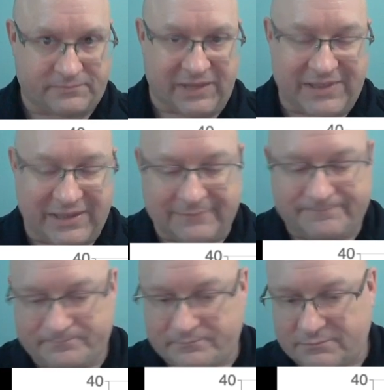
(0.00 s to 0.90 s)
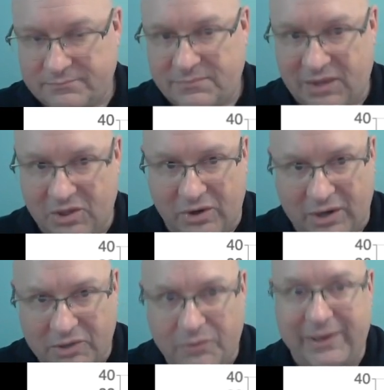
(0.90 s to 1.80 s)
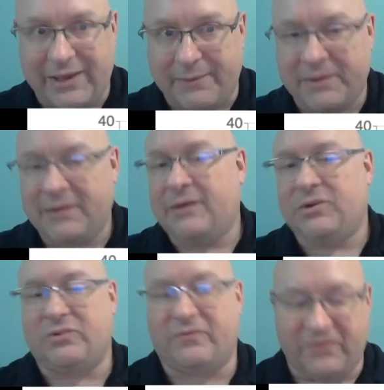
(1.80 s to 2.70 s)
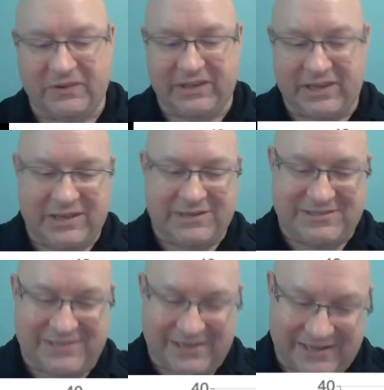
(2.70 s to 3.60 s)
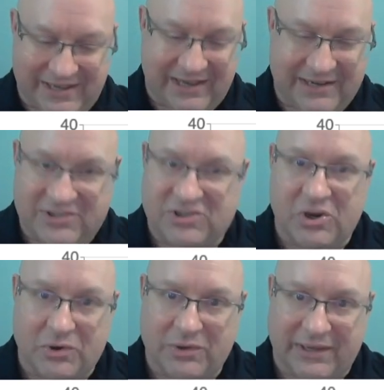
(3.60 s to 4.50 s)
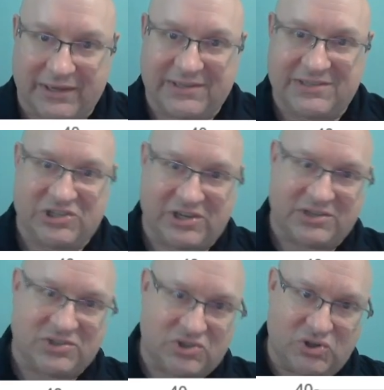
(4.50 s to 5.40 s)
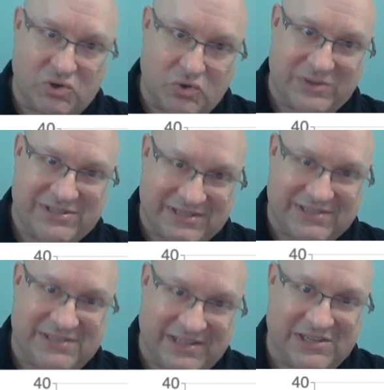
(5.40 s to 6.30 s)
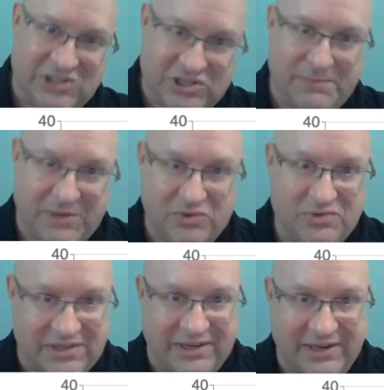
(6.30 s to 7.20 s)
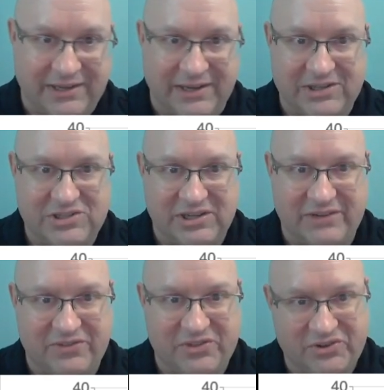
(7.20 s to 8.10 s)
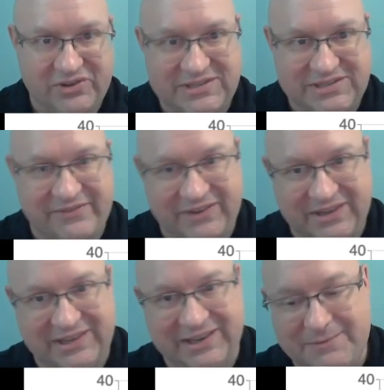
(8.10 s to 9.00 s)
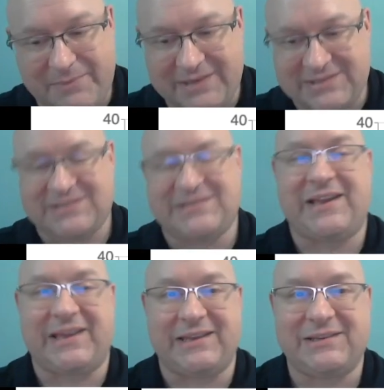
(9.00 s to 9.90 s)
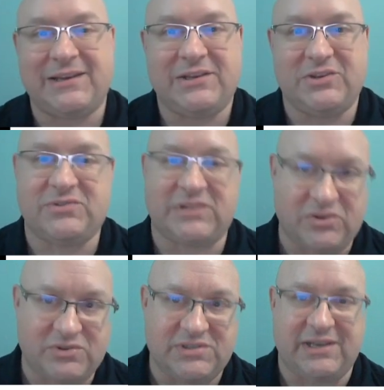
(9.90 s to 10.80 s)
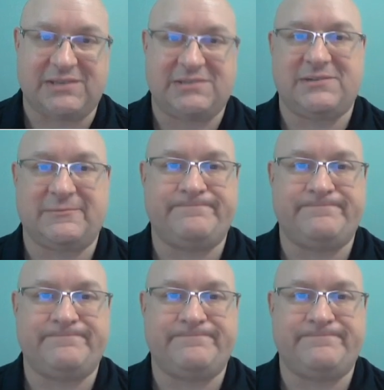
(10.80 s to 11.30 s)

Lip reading: And then all the way up to a fully dedicated node like a DGX2 with 16 GPUs in it can achieve 37 gigabytes a second using UCX.